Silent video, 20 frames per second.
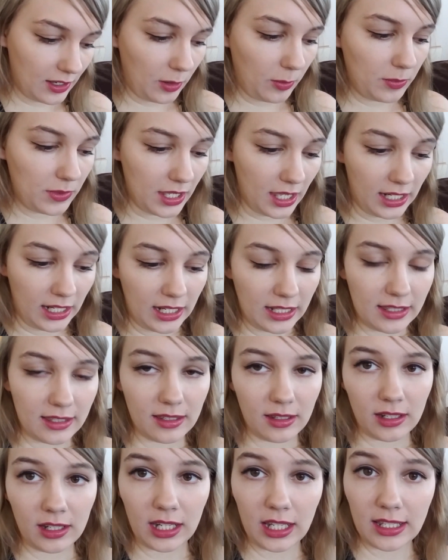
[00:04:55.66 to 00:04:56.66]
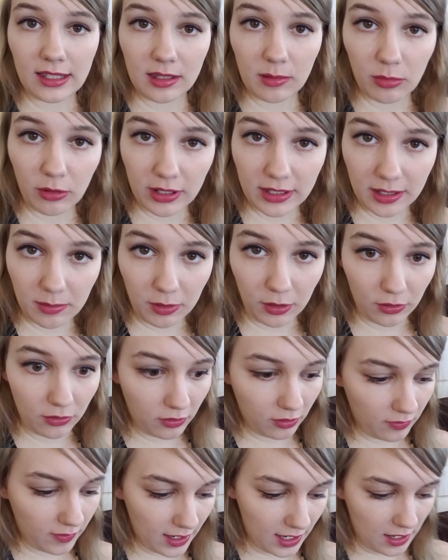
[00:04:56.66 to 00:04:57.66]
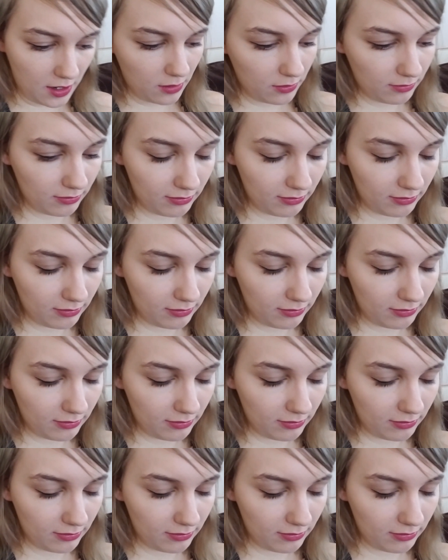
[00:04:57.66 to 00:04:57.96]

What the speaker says: hope that it's an easy breezy beautiful video.